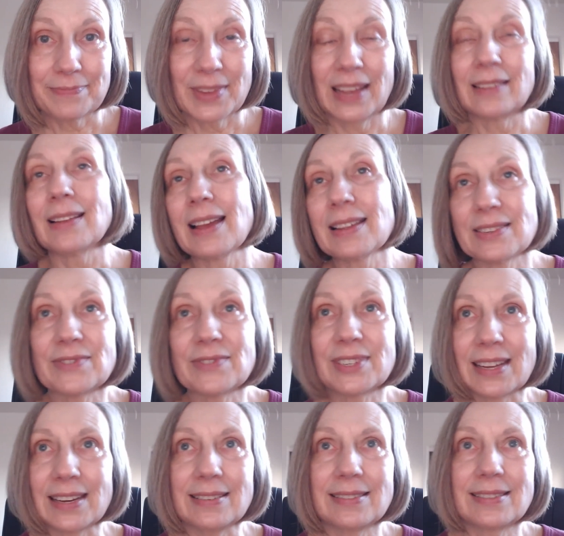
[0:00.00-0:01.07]
and lots of
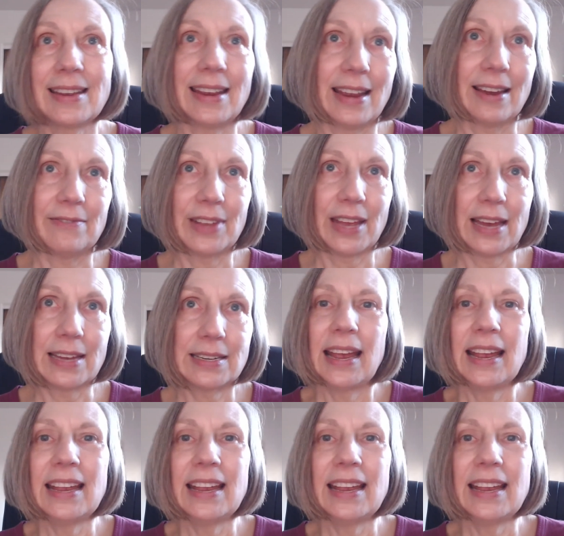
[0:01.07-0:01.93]
sites have that.